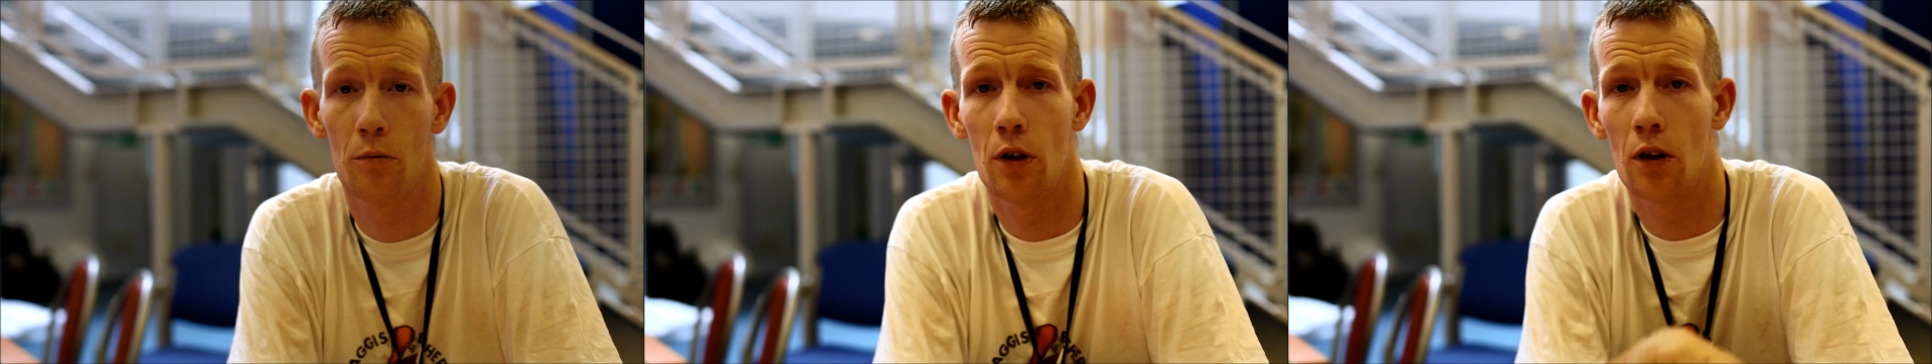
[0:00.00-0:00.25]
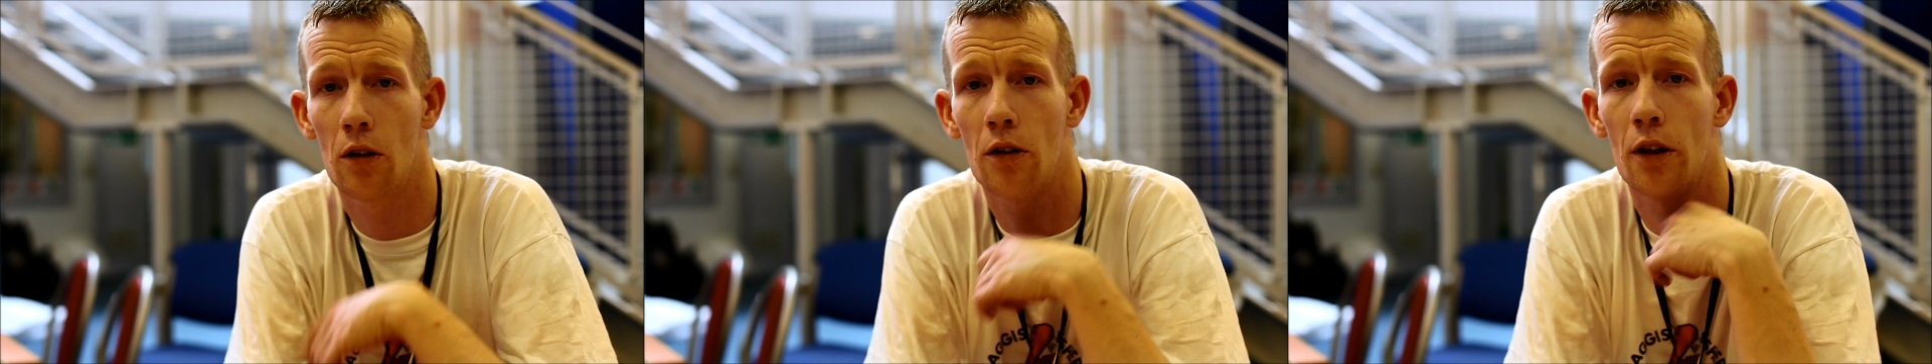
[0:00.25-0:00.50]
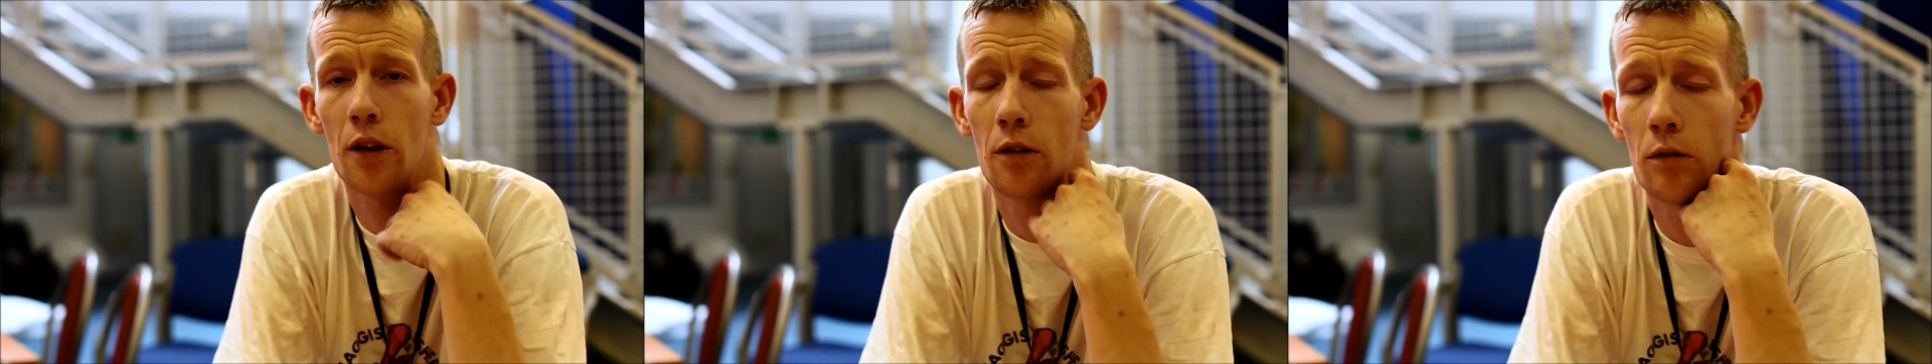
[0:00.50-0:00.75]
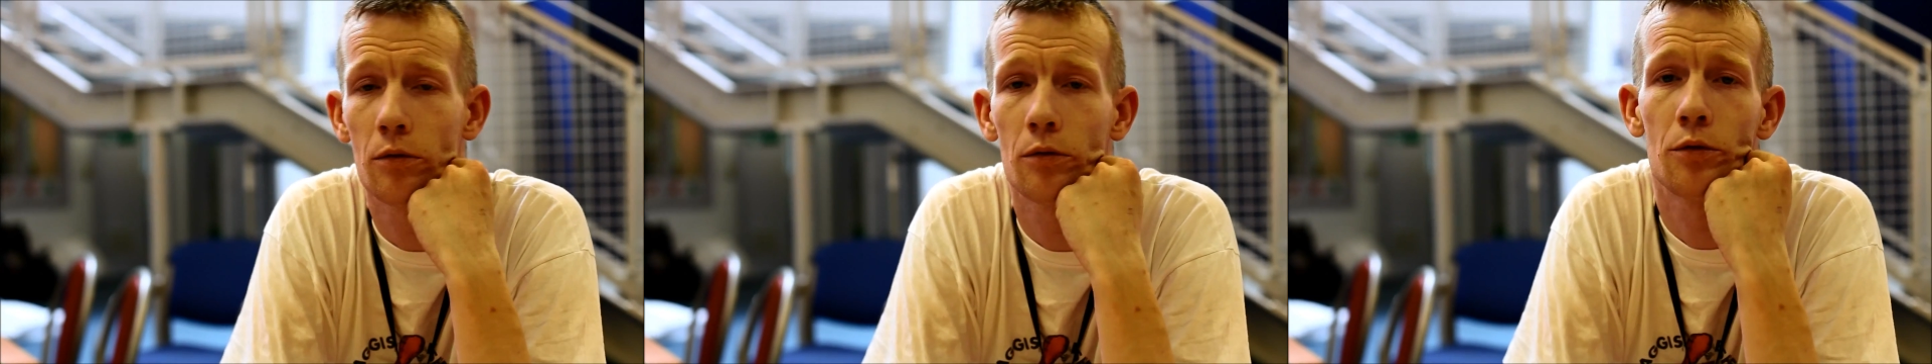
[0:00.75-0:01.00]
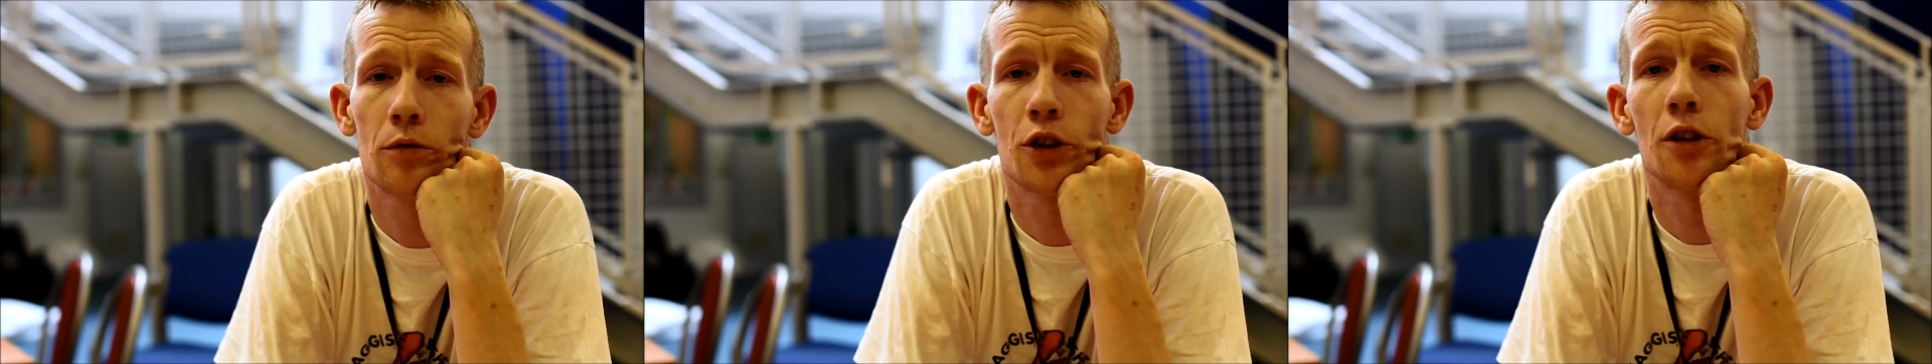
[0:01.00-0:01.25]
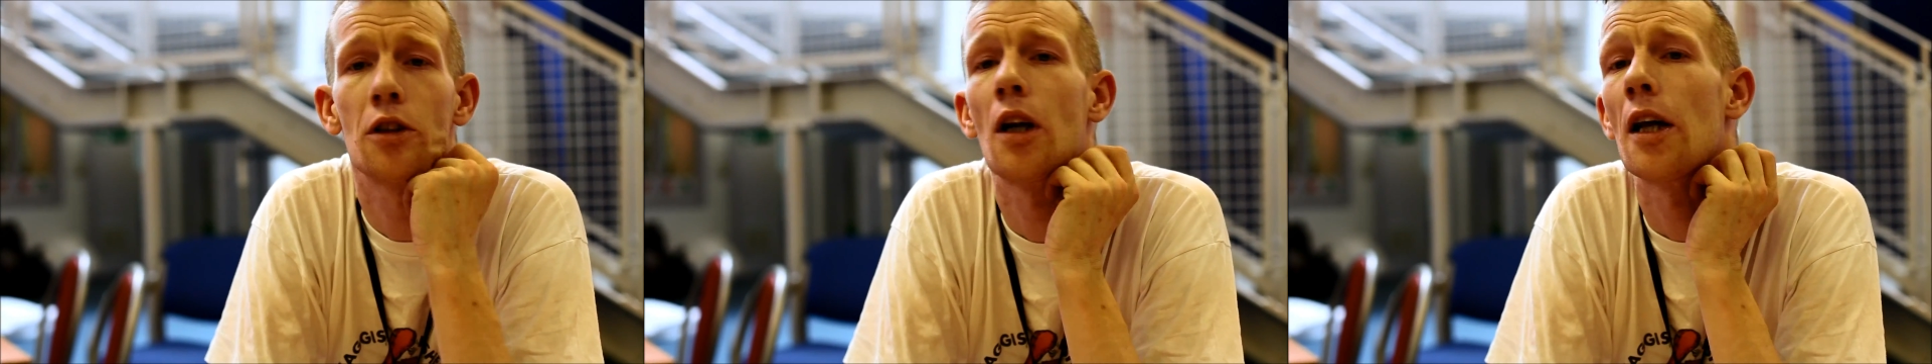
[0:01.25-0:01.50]
Well, okay,
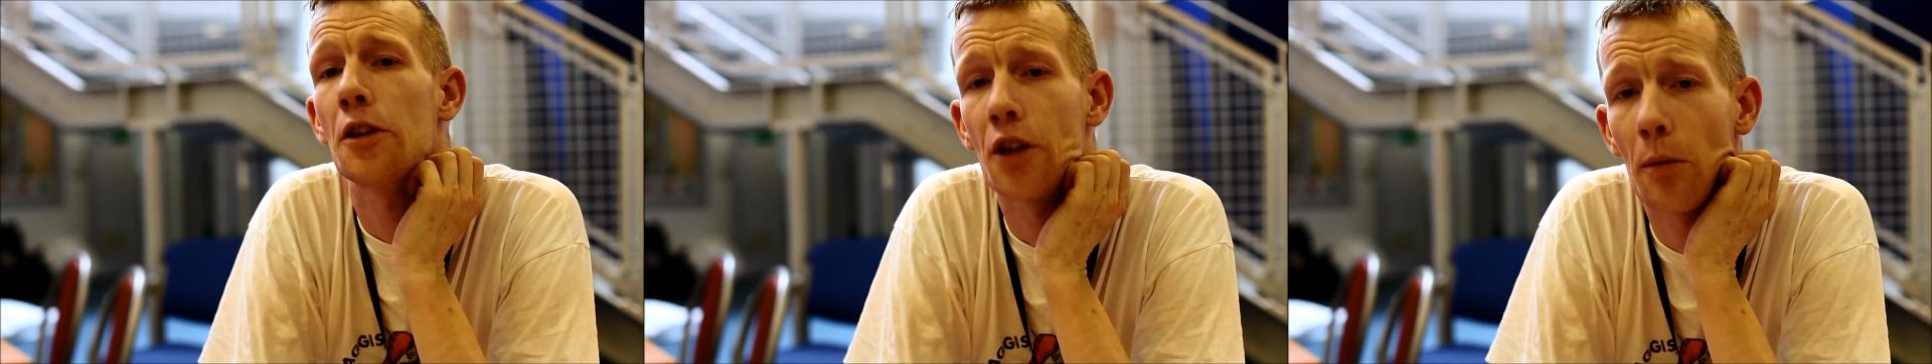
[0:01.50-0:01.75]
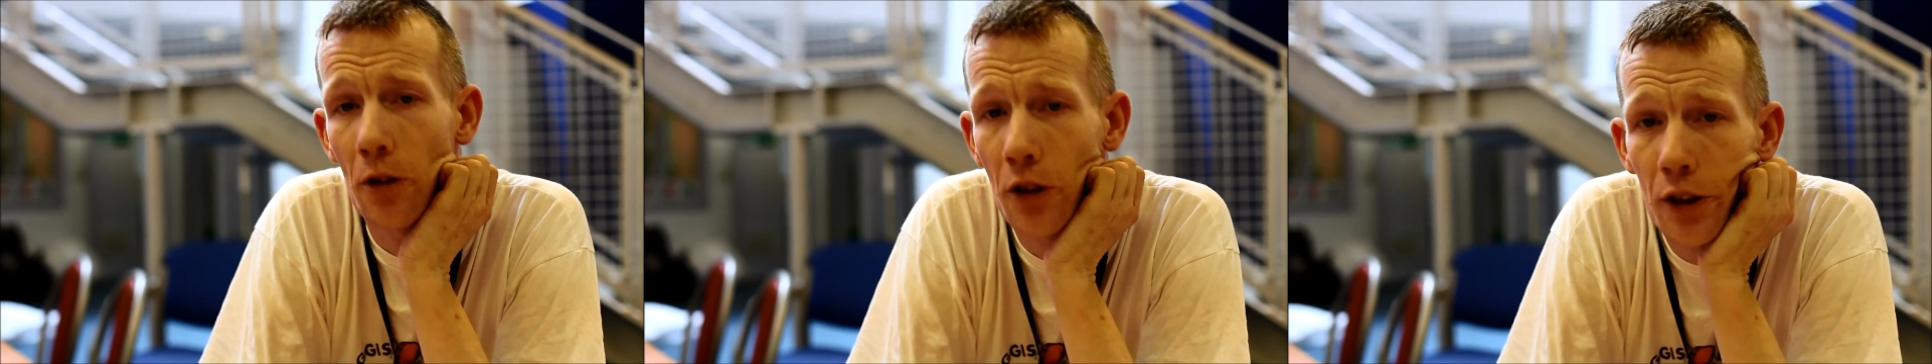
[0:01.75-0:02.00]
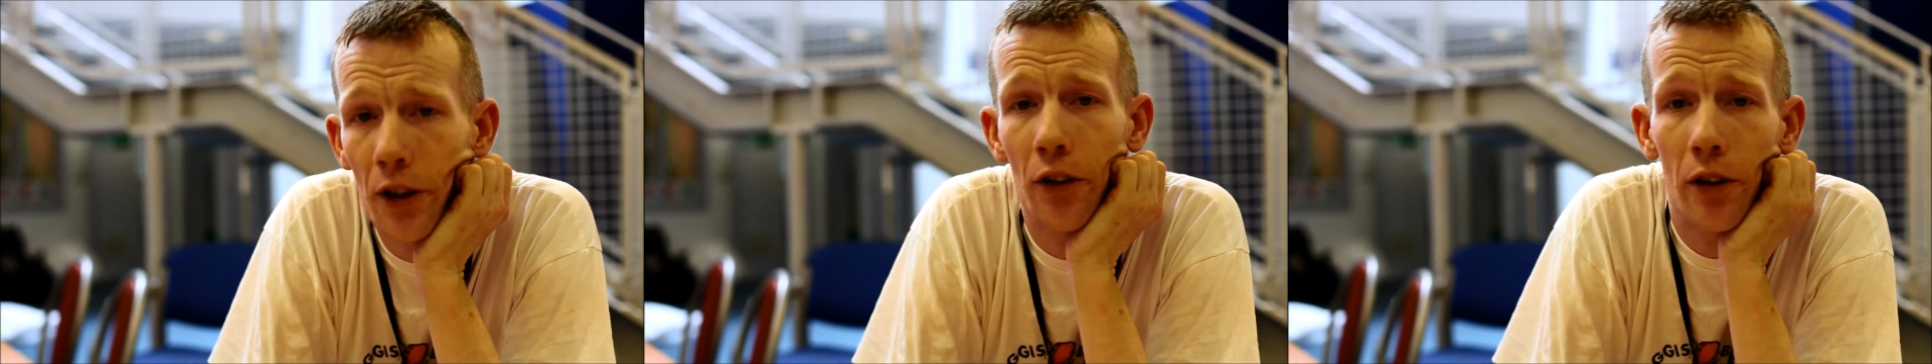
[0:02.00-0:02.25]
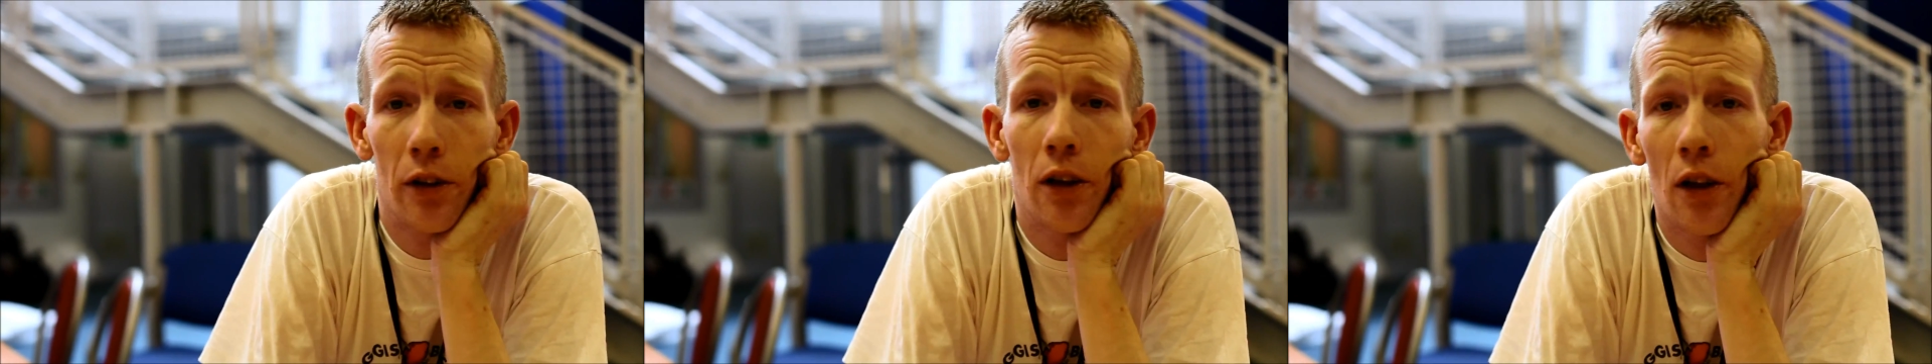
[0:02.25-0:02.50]
since last time I've seen you,